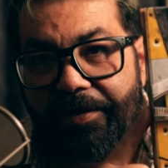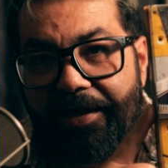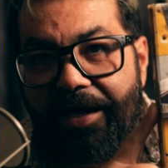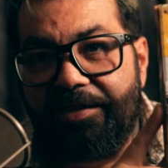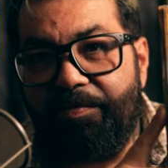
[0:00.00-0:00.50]

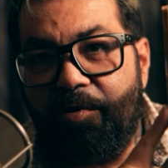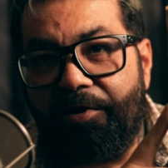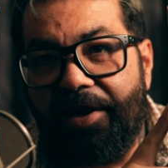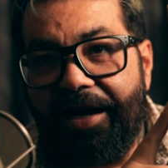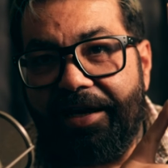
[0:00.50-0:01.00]
that is
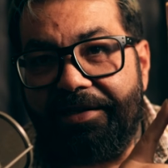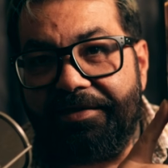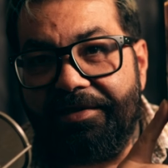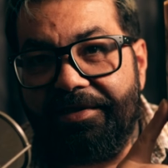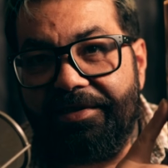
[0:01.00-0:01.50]

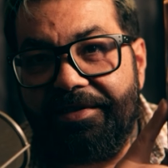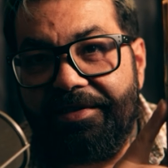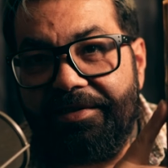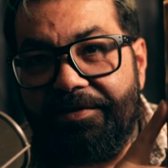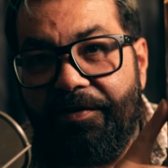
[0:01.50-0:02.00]
Borderlands.
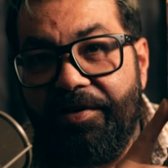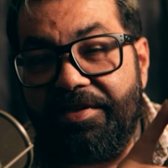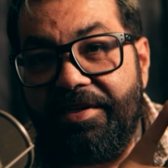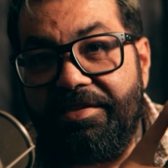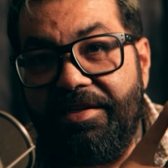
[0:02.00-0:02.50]
So
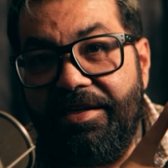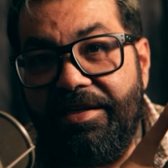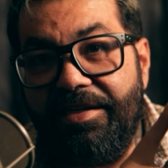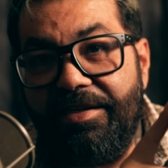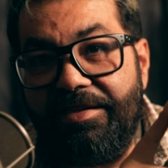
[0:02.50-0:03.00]
this is
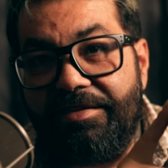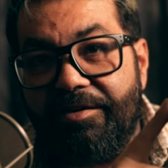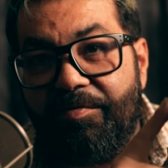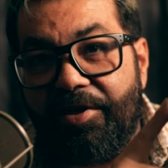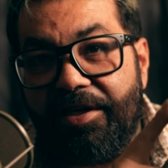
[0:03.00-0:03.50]
the
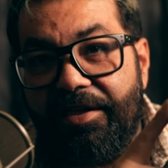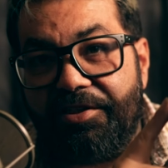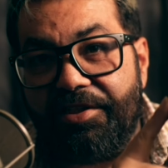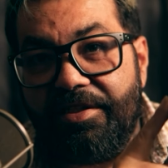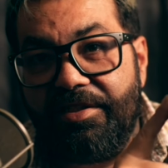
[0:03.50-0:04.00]
Steelbook
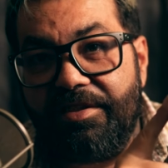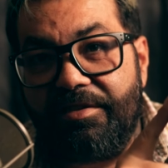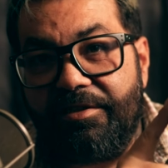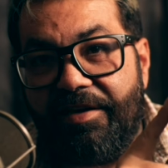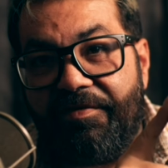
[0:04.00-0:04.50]
edition,
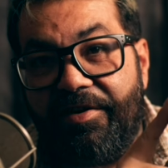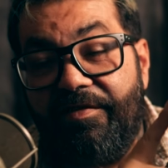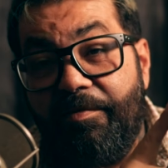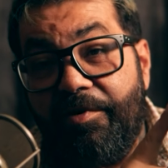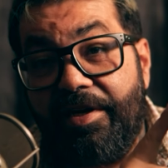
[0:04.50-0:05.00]
because I figure
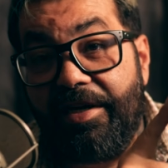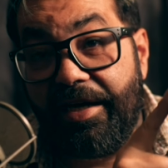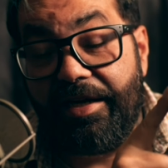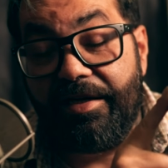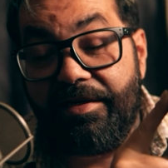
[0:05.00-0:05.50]
if I'm going to
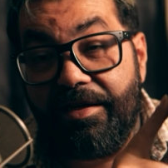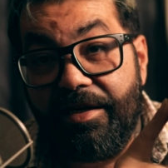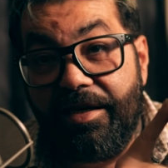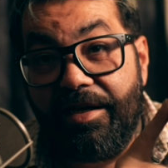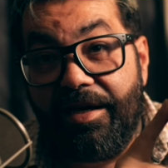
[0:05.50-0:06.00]
get it
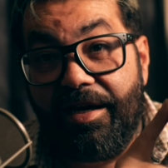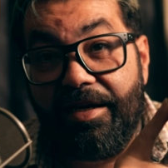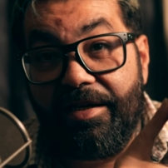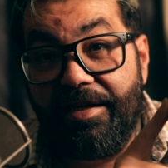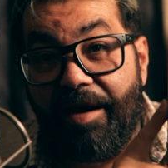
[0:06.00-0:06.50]

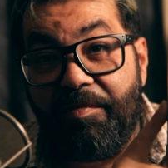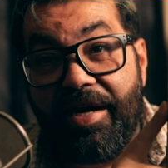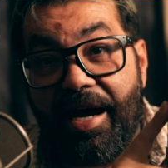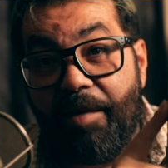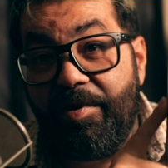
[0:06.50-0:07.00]
and not
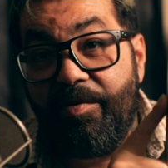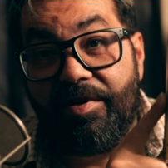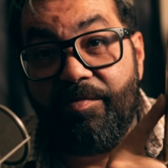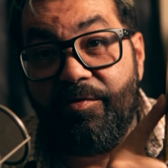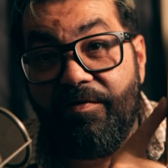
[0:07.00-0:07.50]
be happy with
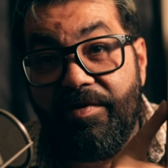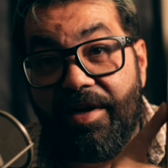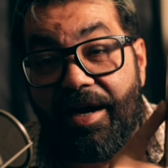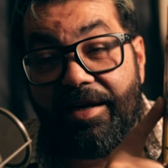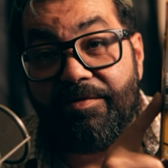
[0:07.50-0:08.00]
the
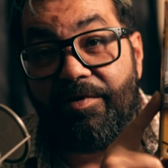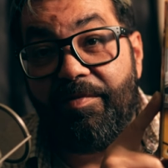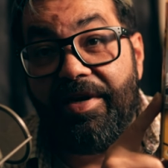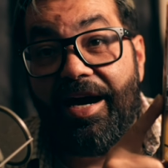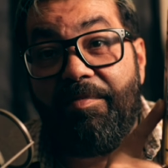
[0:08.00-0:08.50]
movie, I at least want to
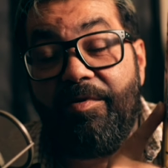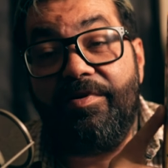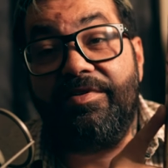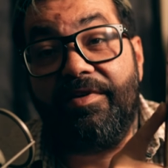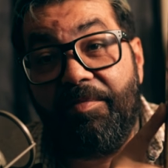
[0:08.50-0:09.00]
be happy
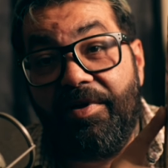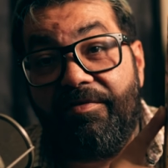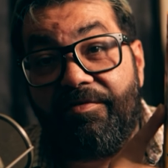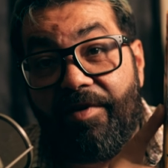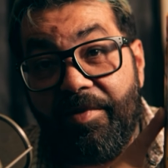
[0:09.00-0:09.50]
with something
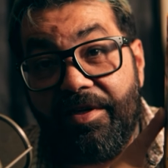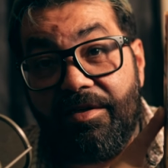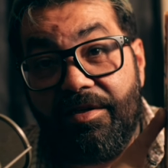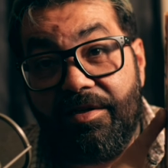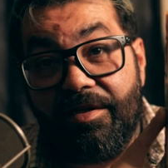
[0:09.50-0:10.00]
from it,
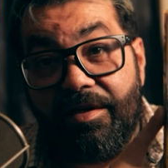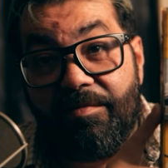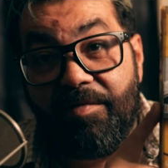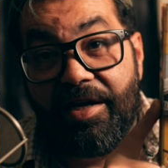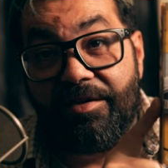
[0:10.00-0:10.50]

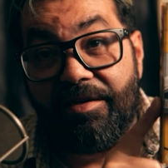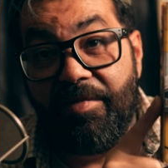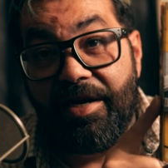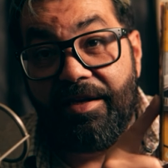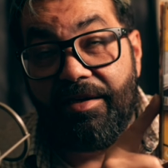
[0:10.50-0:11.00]

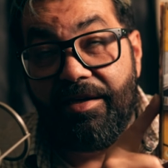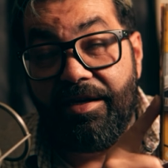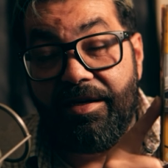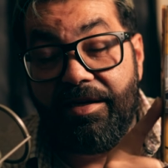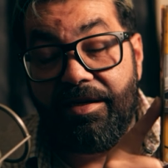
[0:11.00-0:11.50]
being
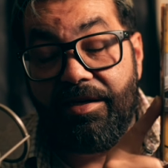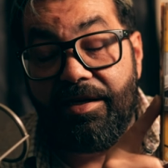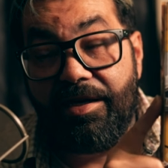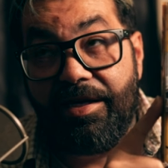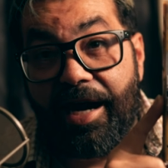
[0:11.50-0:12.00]

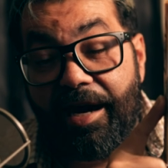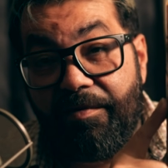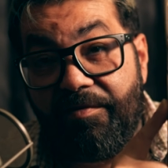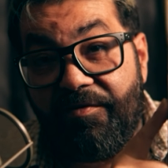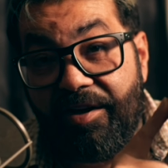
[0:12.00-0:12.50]
the
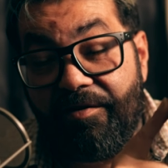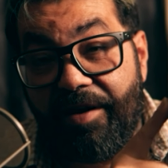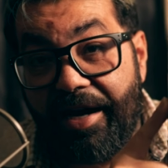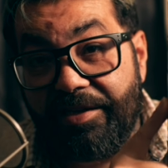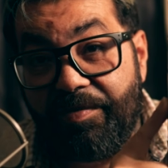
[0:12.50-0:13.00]
game video
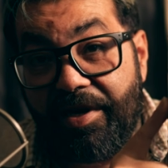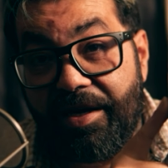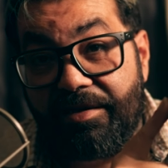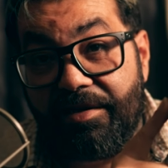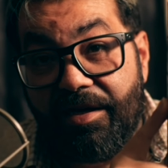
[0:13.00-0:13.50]

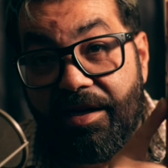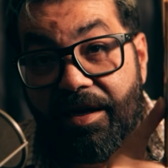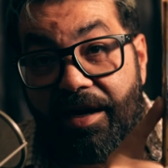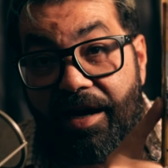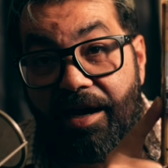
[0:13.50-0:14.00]
aspect
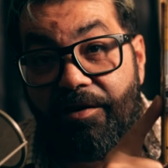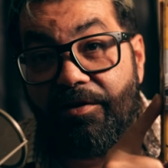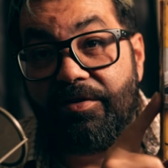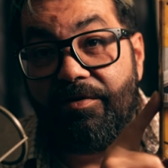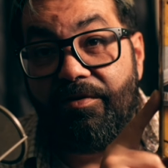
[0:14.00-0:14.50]
and
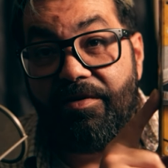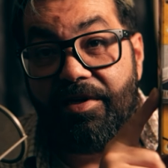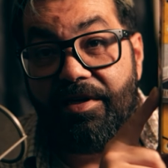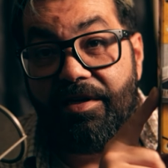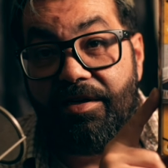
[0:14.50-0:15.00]
also
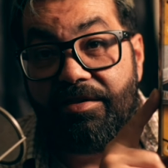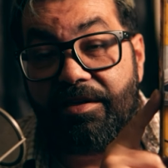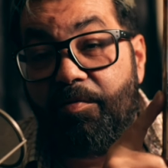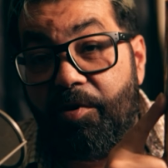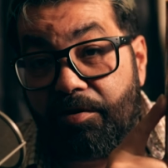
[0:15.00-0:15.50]
the
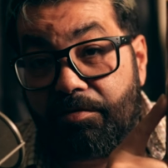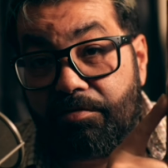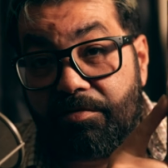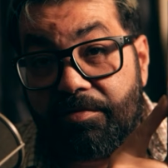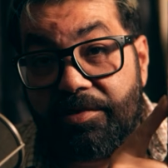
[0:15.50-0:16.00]
Steelbook.
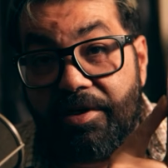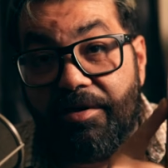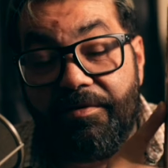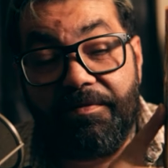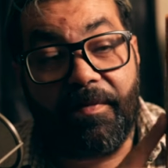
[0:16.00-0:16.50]

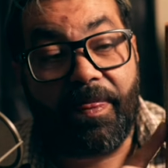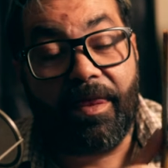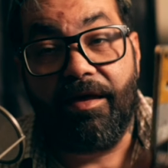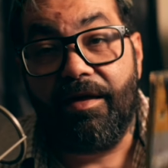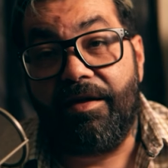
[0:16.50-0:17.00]
So
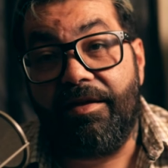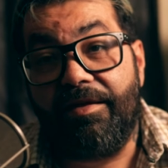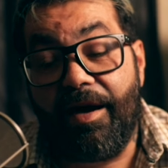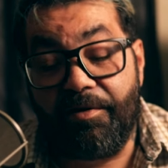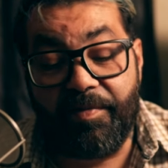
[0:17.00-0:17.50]

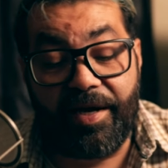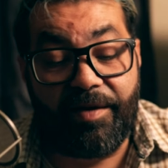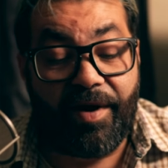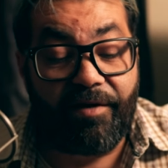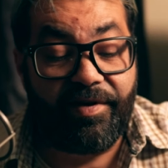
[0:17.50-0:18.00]
that was
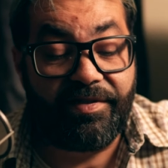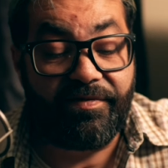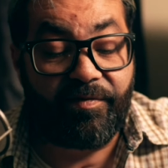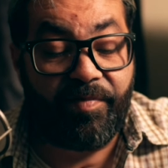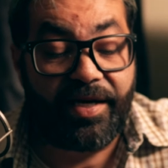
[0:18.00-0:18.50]
mainly my
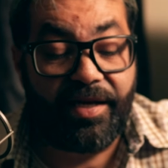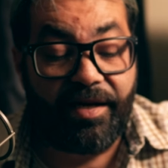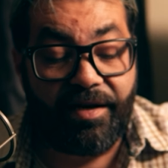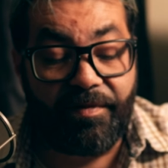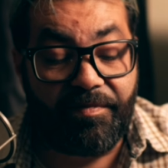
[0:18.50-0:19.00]
reason for picking
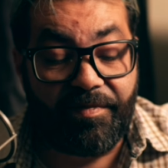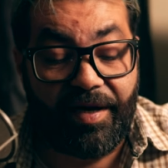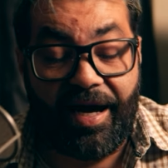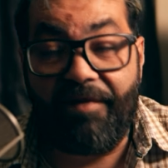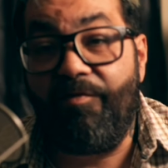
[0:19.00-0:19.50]
it up.
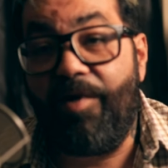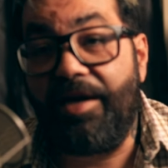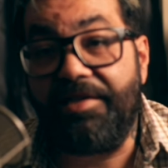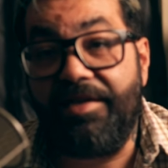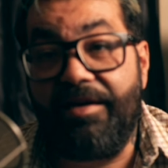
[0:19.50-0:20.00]
I haven't
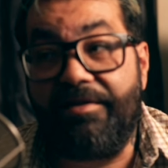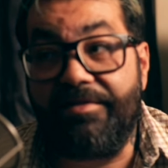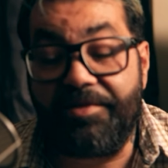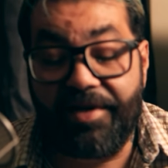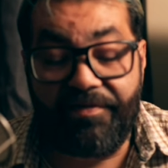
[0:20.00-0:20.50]
watched it yet
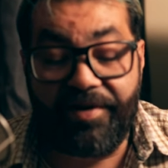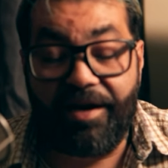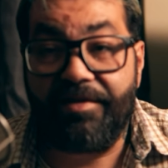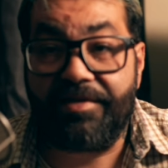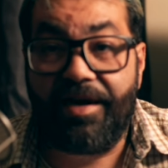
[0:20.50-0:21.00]
because I'm trying to figure
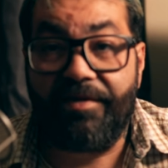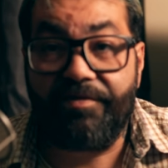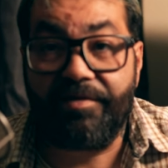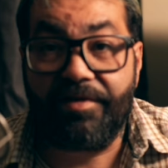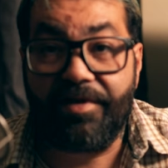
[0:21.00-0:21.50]
out a time
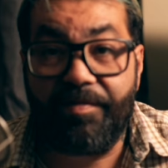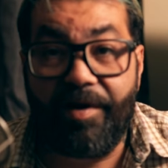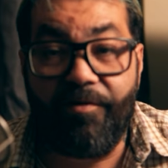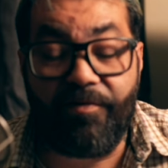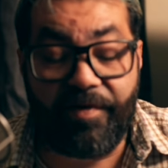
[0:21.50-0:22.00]
for like
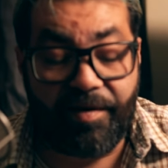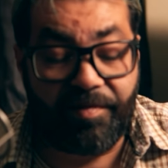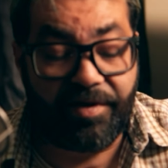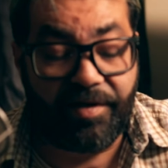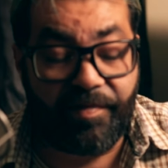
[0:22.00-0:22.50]
my whole
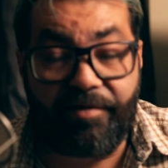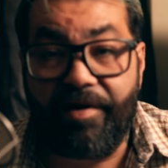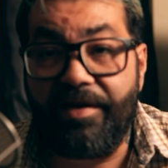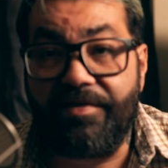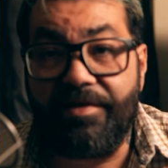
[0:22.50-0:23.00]
family and my
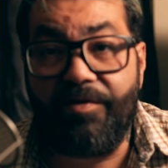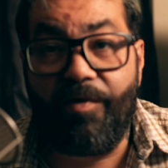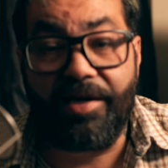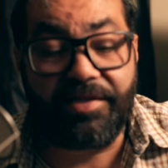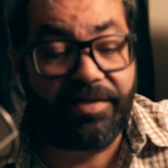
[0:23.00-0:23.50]
grandson to
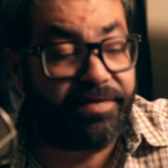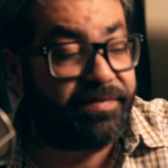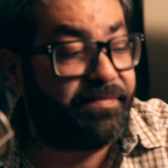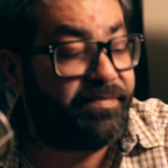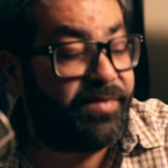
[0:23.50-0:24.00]
watch
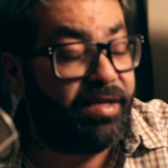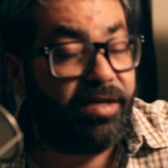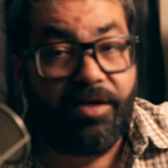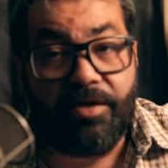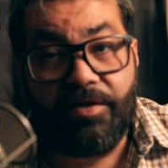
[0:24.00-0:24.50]
this,
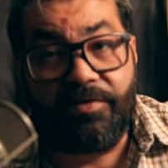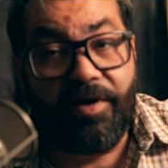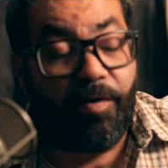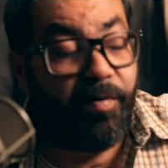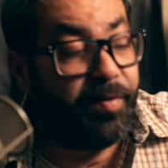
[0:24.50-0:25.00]
so
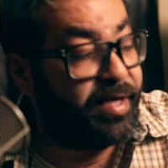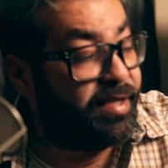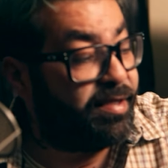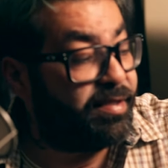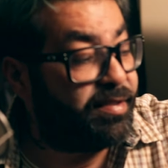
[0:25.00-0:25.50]
that
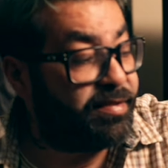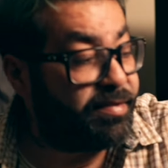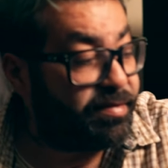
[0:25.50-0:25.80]
way